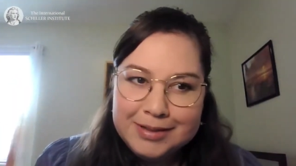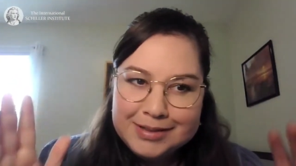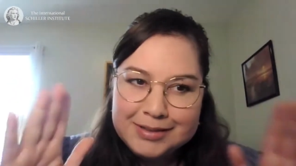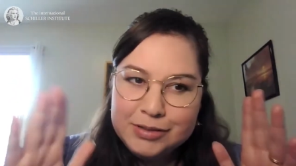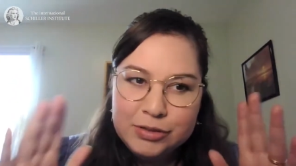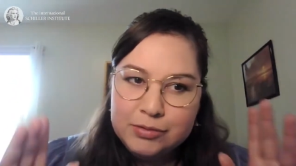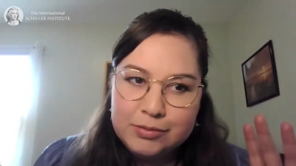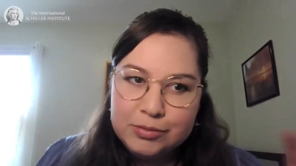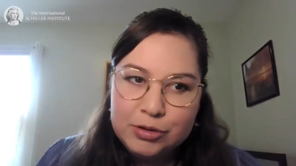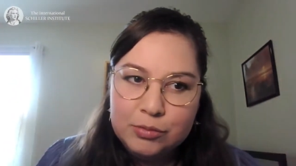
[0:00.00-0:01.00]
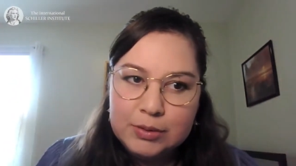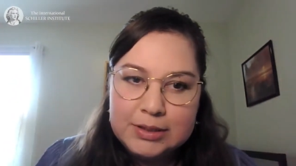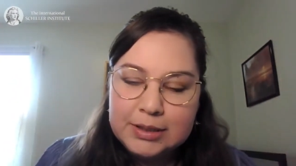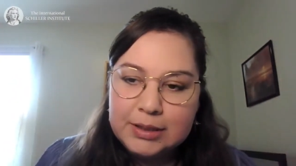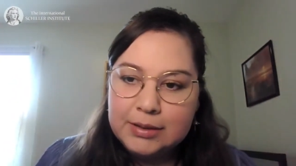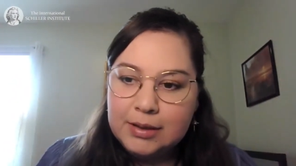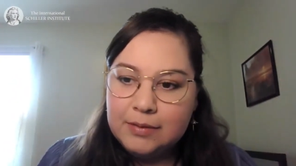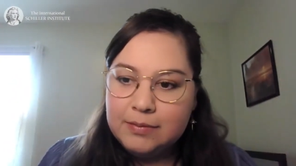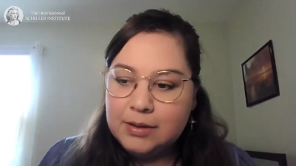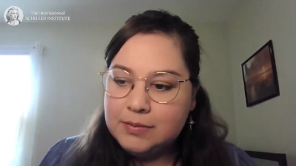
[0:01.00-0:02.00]
this is too too risky
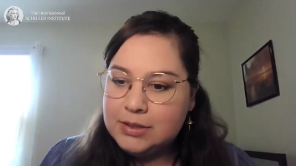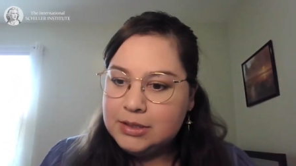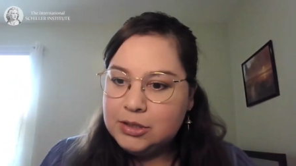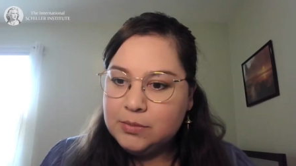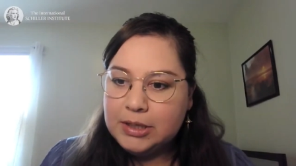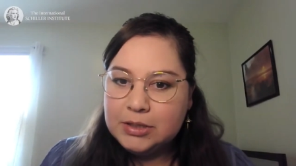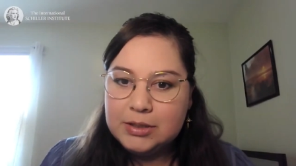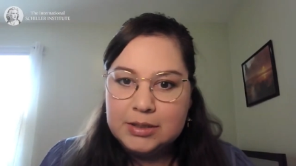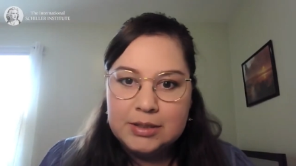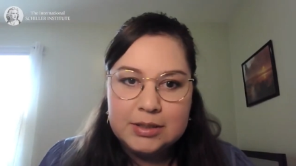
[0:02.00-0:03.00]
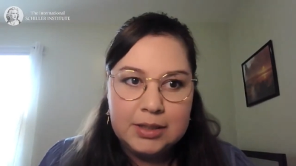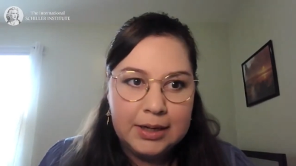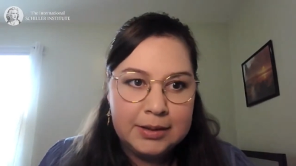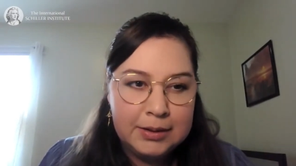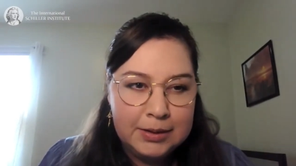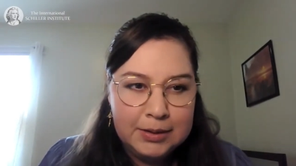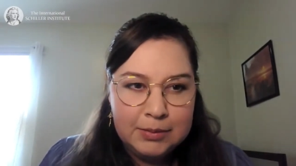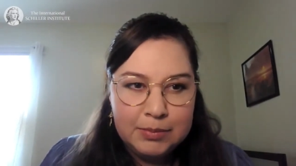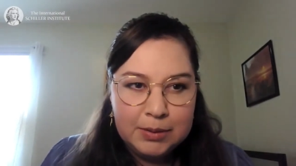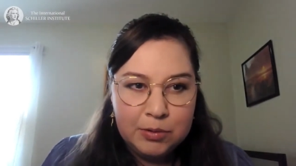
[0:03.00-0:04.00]
of, of a situation to just let
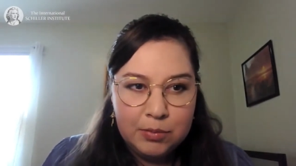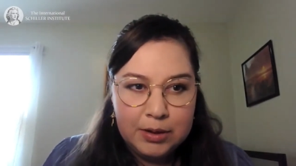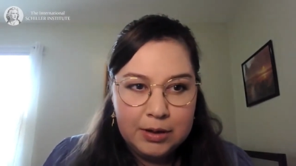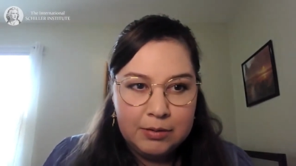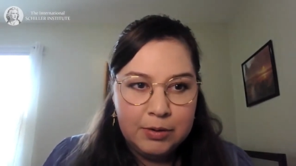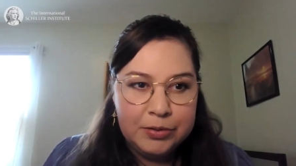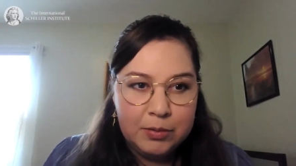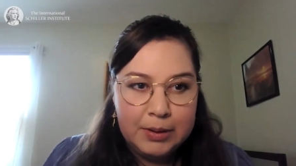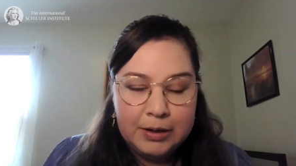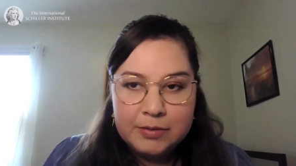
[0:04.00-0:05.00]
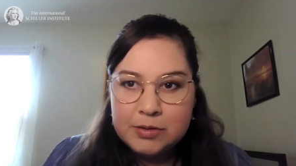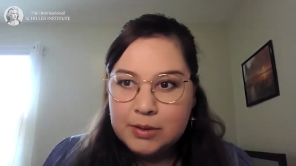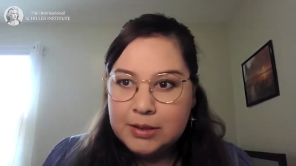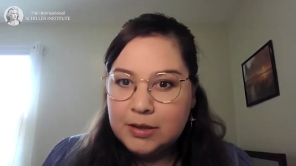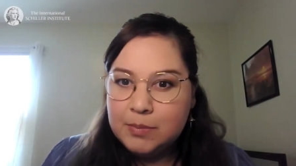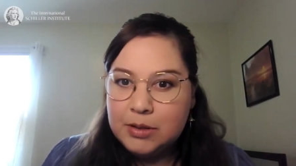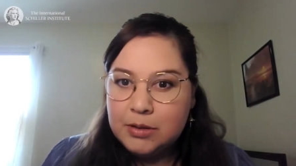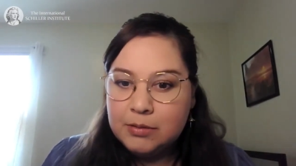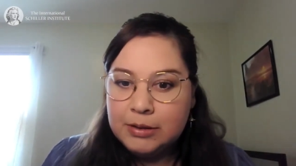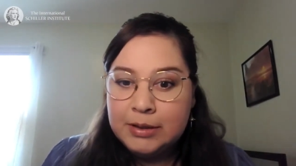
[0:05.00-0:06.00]
people run off, run their mouths the way they've been
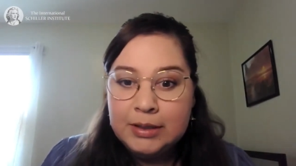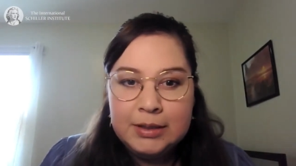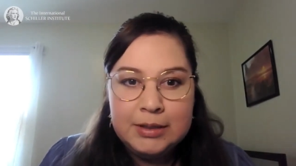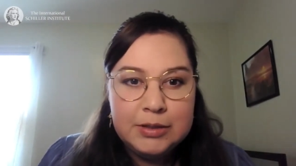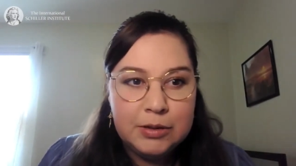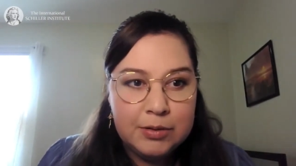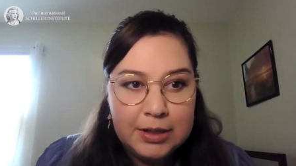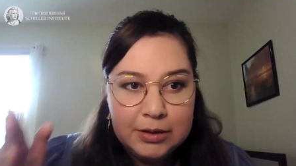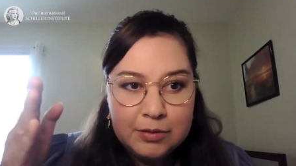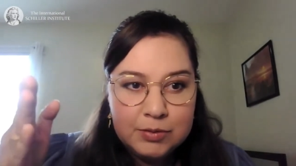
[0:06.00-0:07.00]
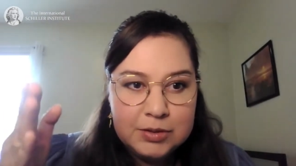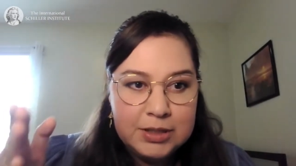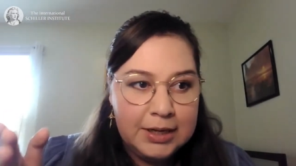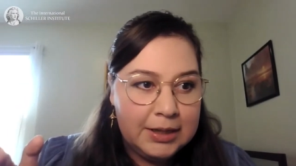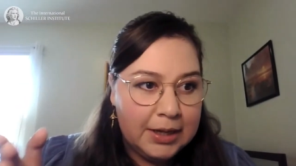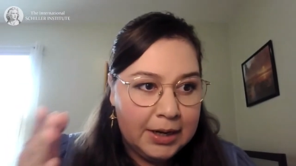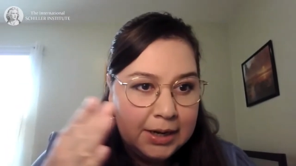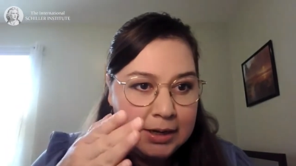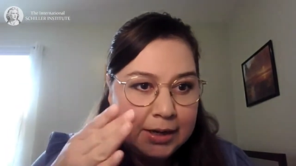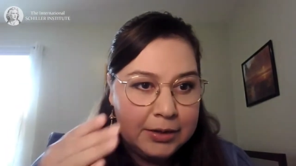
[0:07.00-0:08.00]
doing. So thank you for saying that.
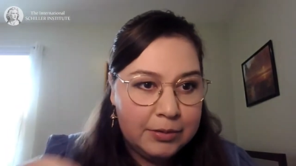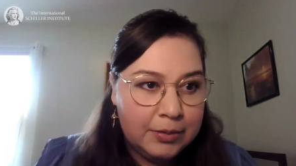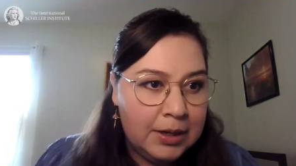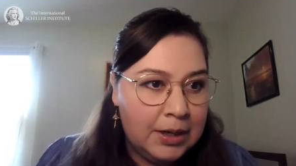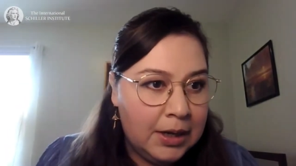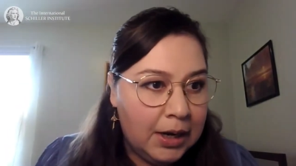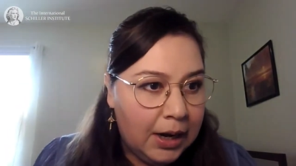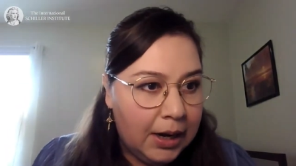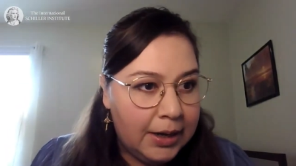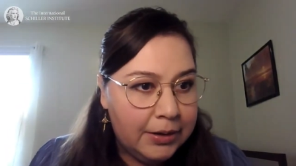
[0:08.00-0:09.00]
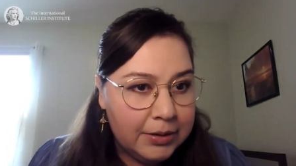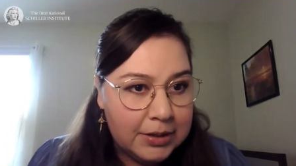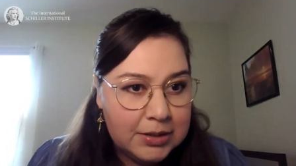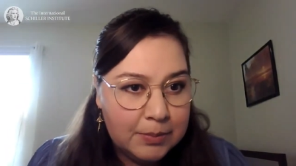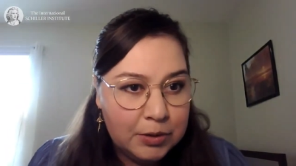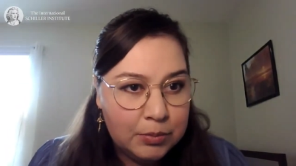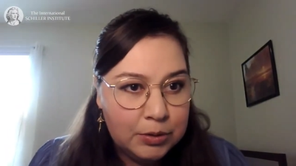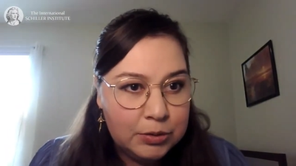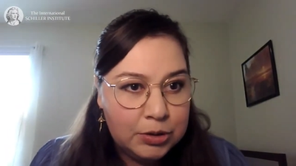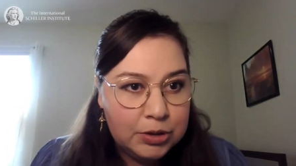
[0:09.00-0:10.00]
I, I know uh, Helga Zepp
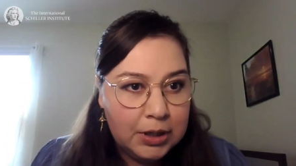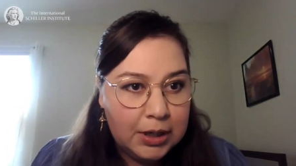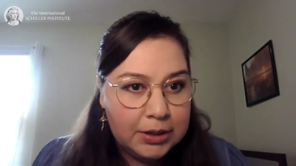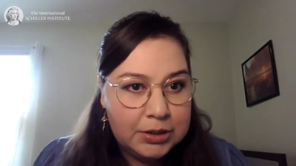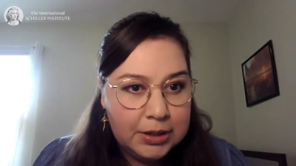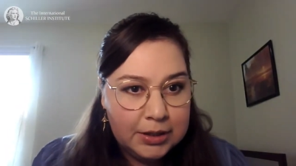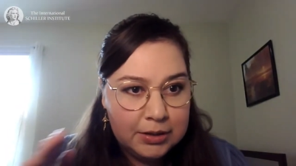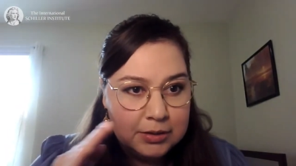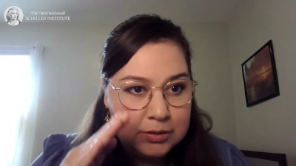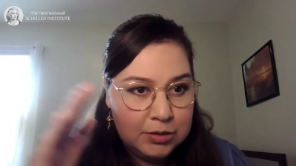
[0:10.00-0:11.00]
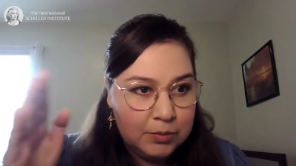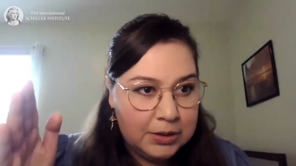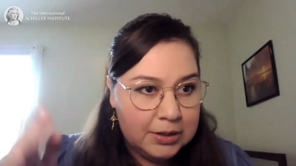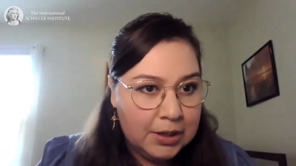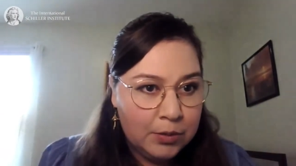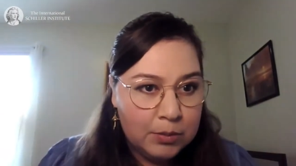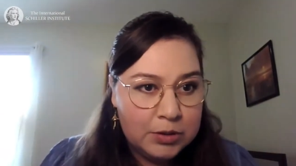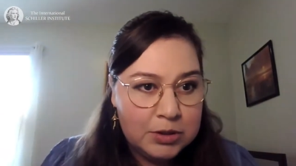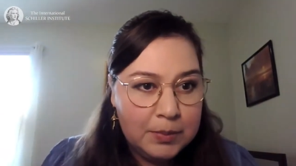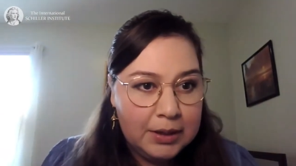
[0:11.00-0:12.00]
LaRouche, uh, she had a she wanted to give a
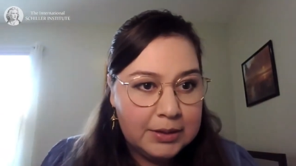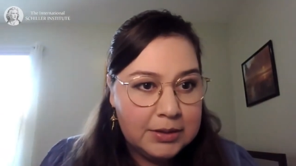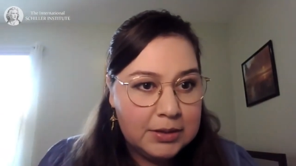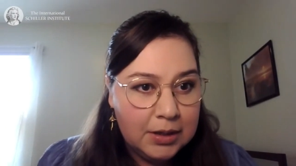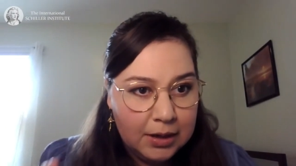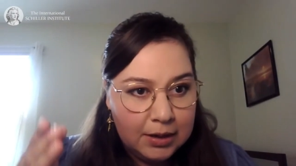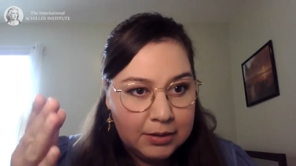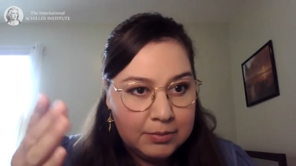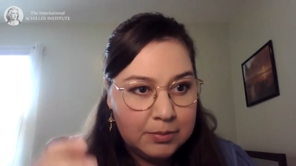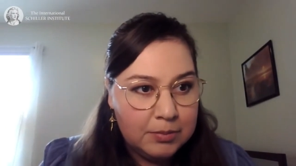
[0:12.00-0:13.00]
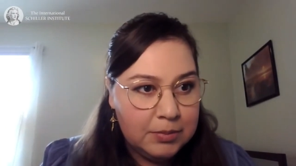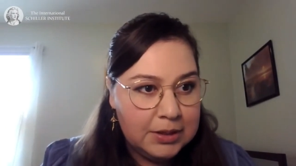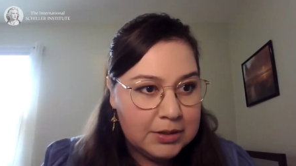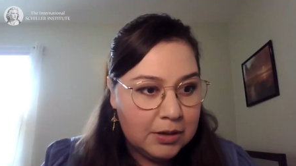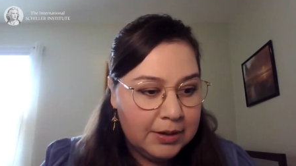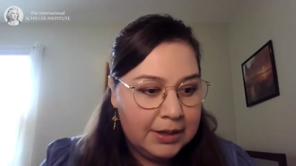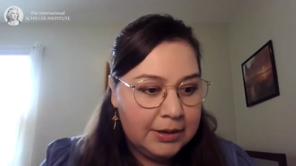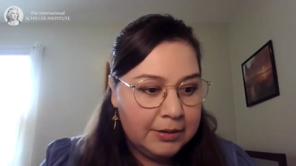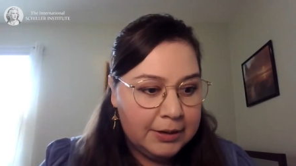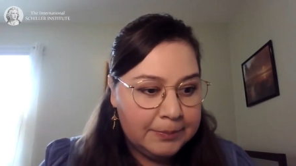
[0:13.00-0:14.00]
response. Uh, please go
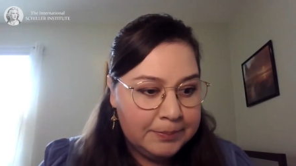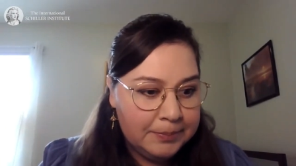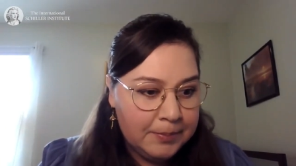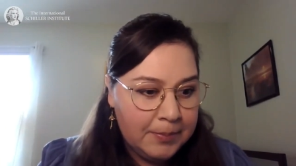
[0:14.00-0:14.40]
ahead, Helga.